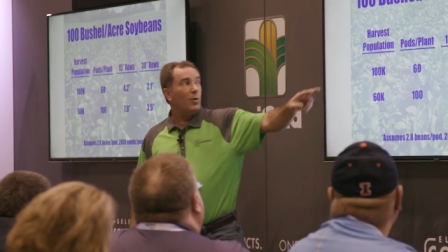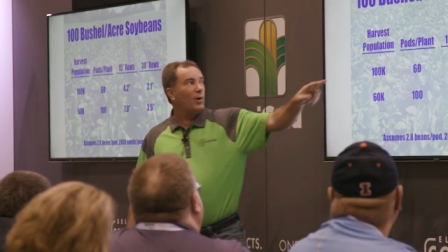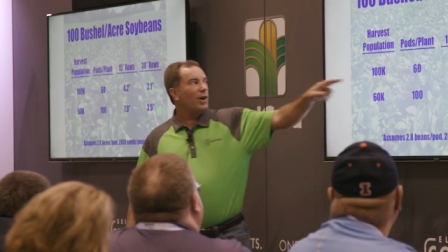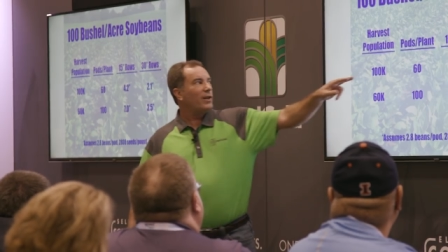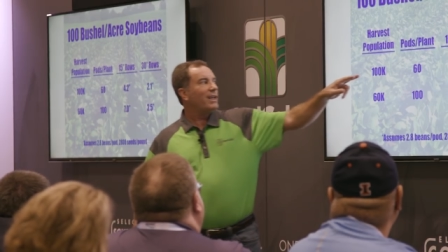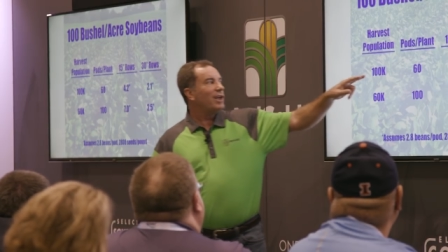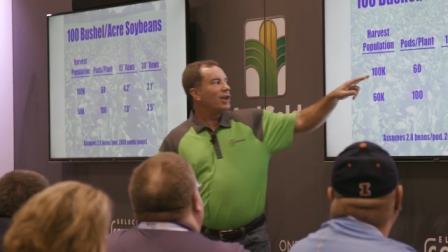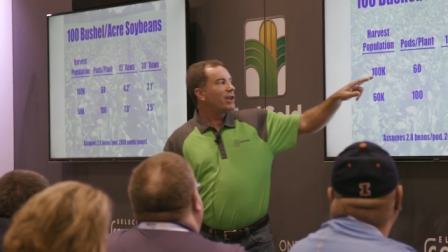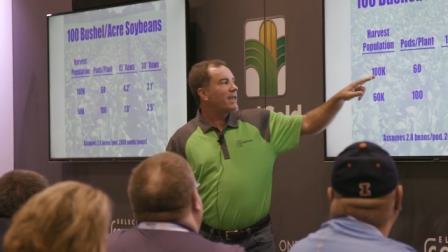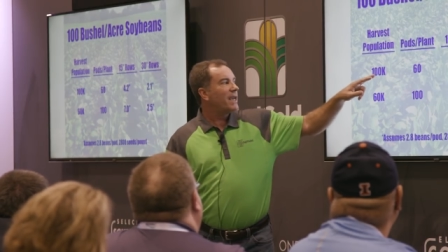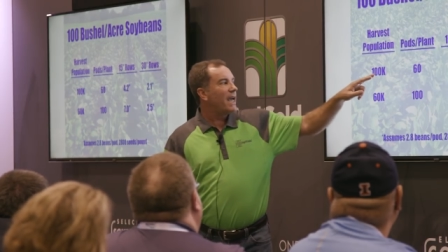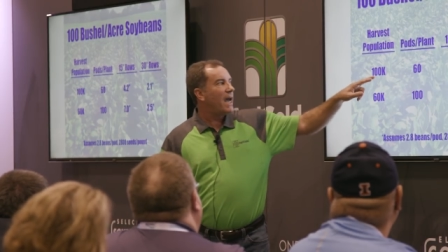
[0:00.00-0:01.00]
We're only
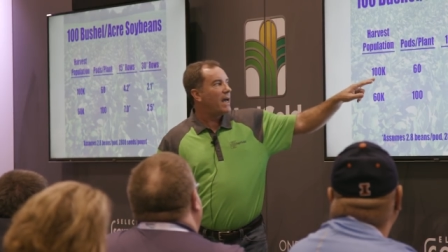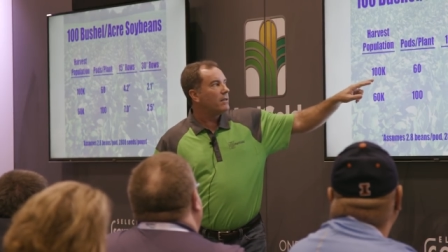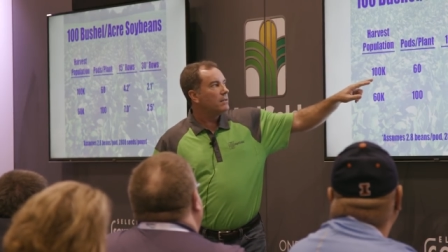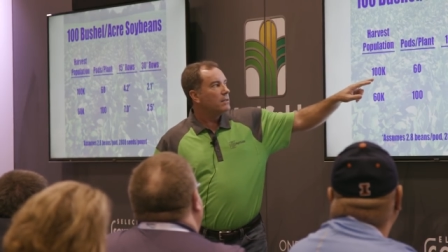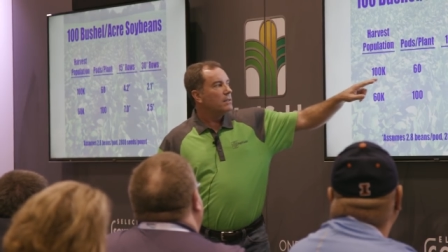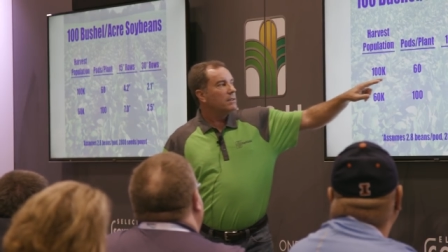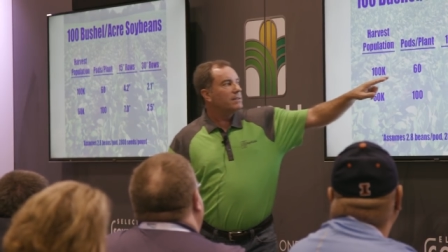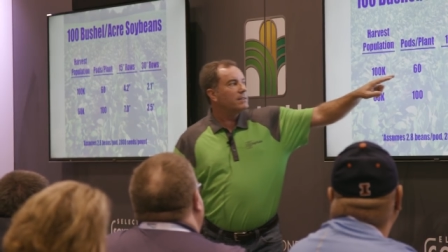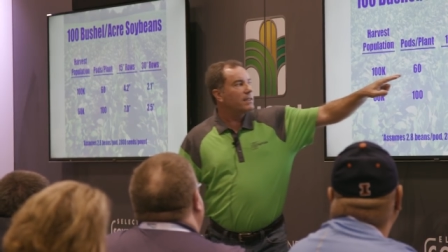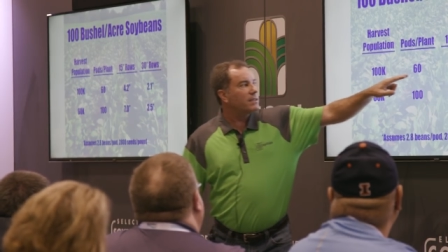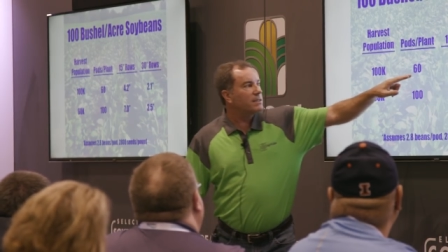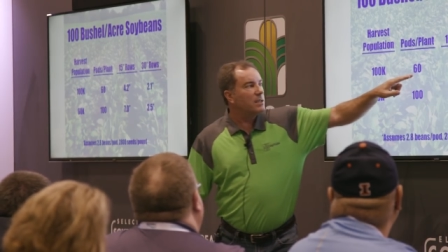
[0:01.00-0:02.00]
looking at
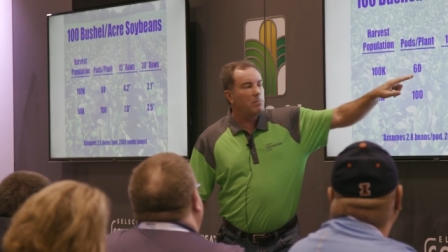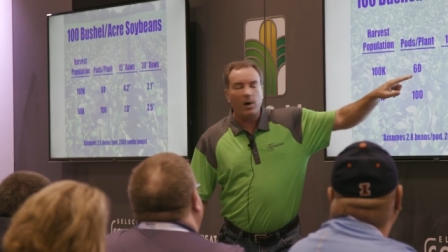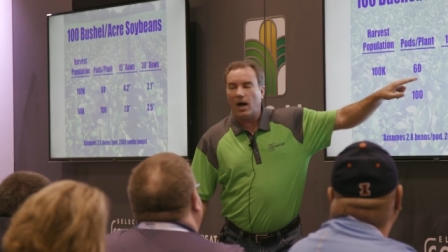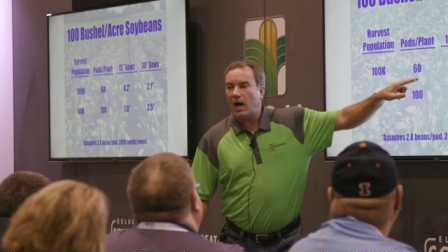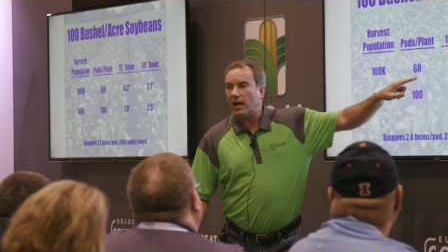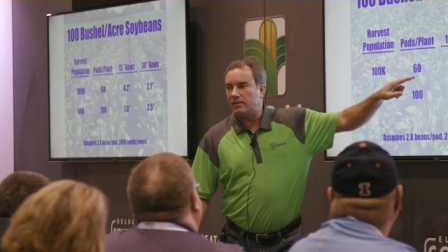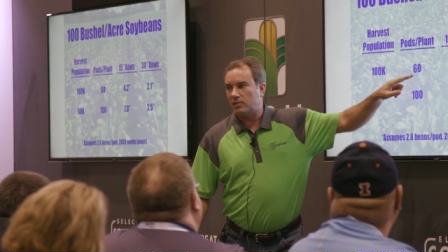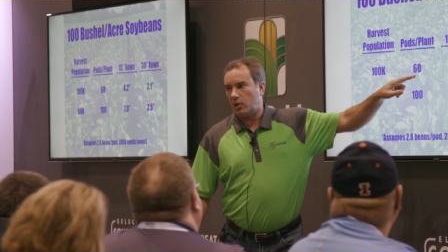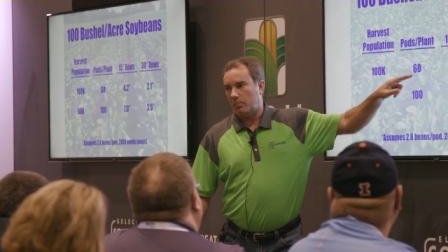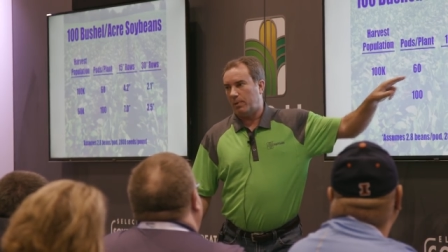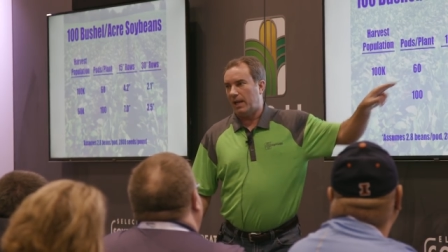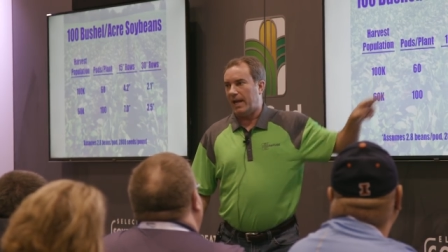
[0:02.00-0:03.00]
60 pods
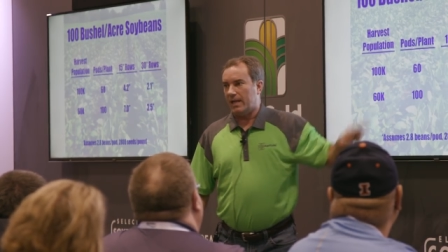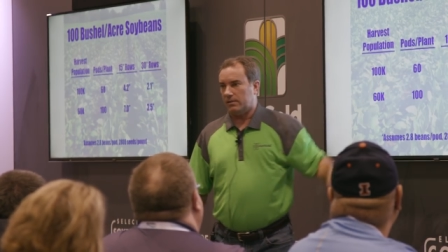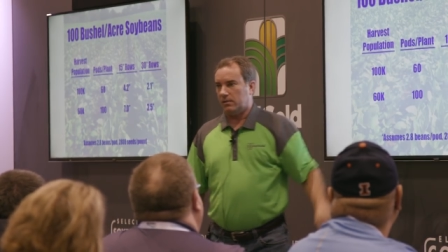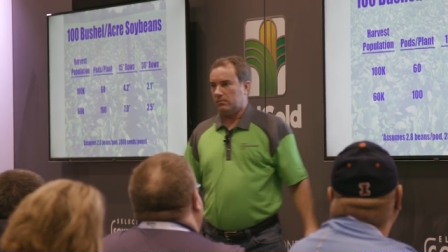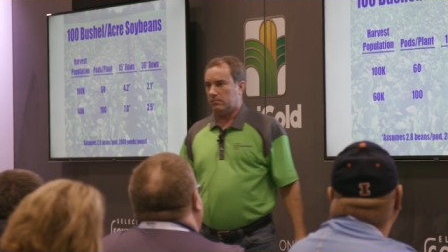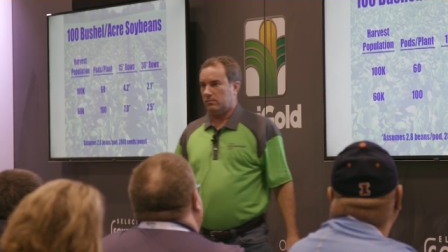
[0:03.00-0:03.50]
on a plant